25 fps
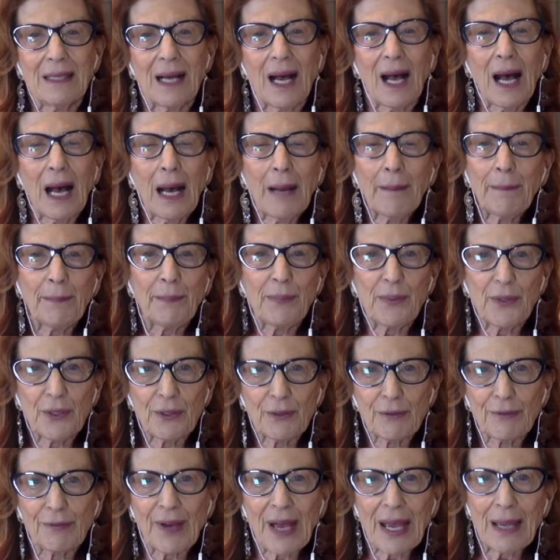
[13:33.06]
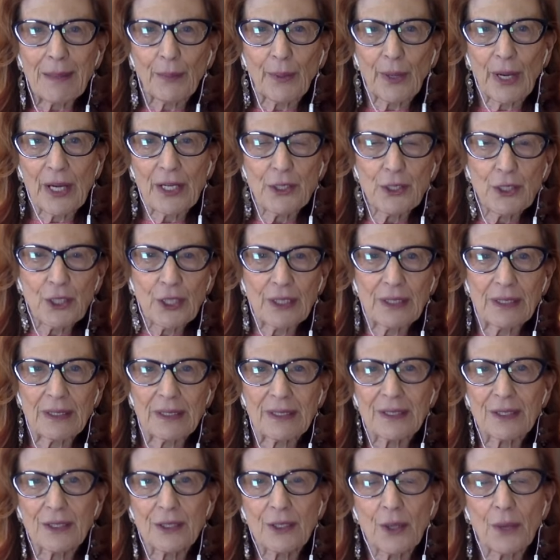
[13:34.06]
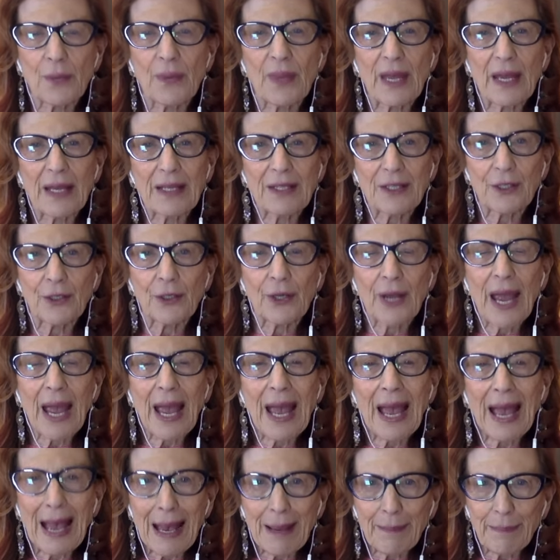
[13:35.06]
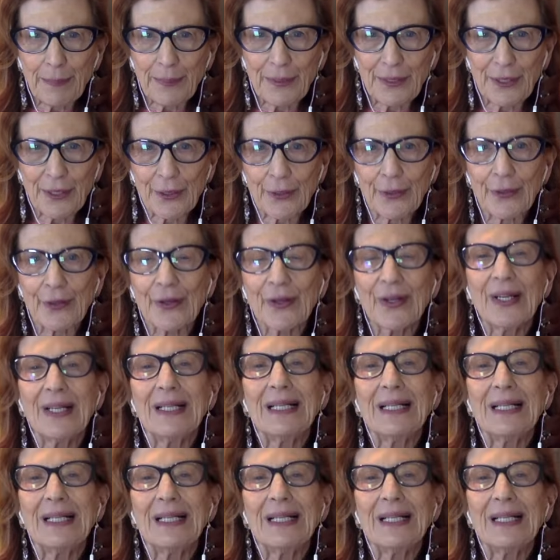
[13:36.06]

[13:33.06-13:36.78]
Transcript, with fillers: up your vibration so that you're happier